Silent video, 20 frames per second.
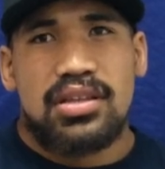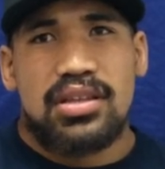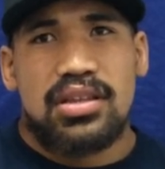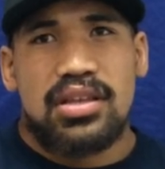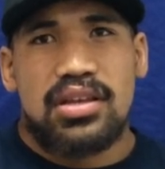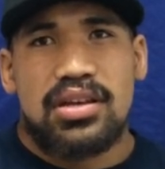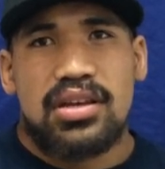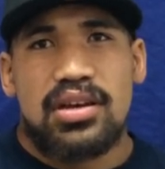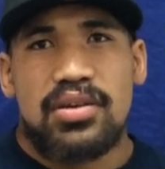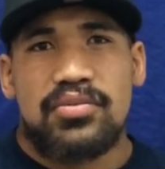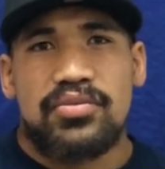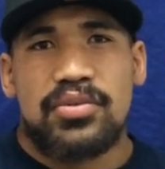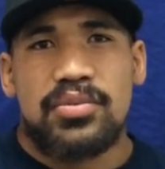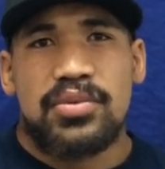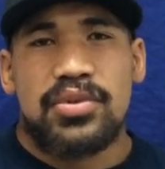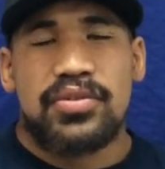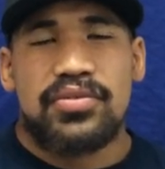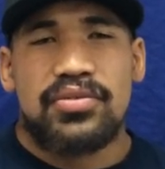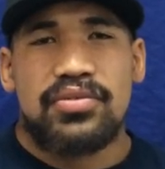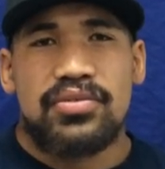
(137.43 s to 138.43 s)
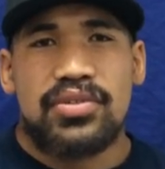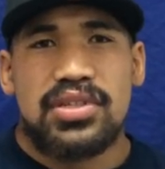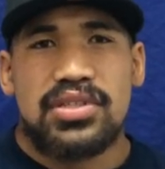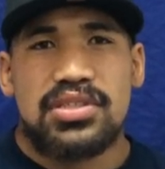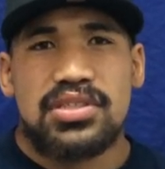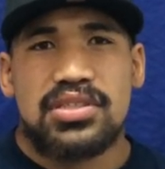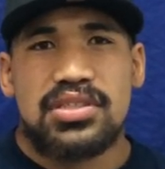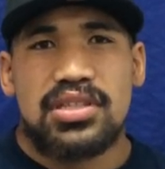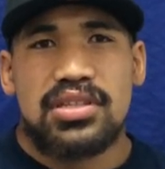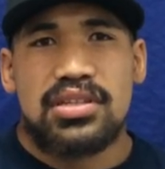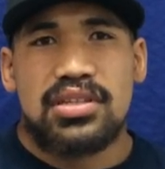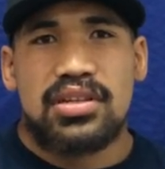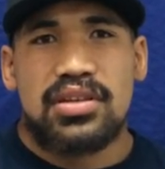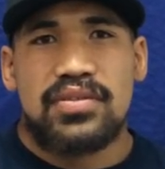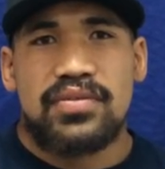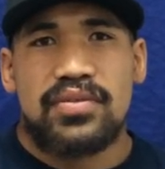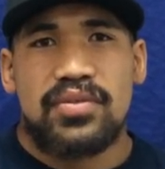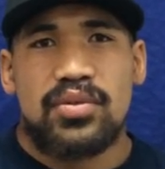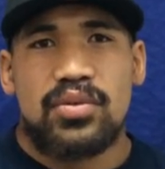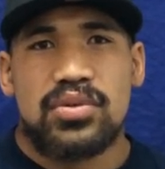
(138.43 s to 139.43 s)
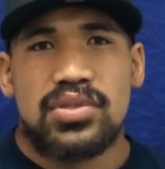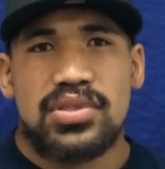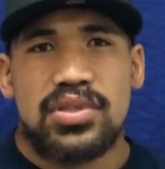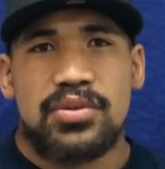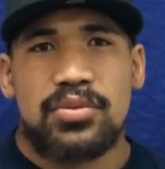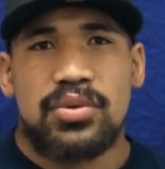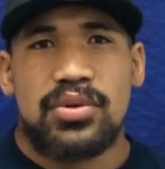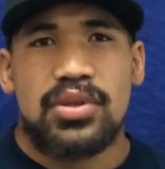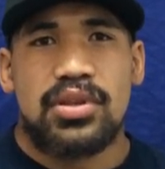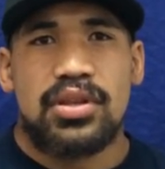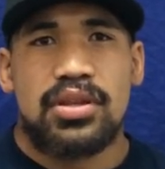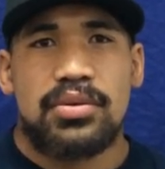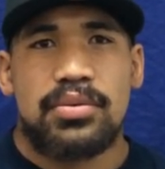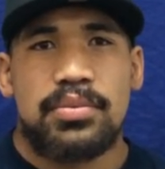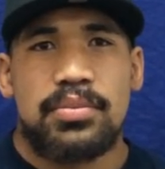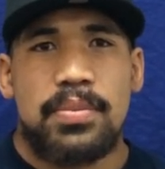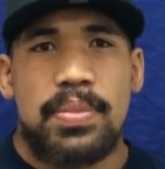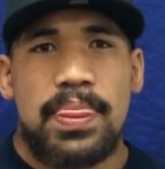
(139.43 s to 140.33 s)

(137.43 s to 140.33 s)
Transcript: they come from different regions and they've also won the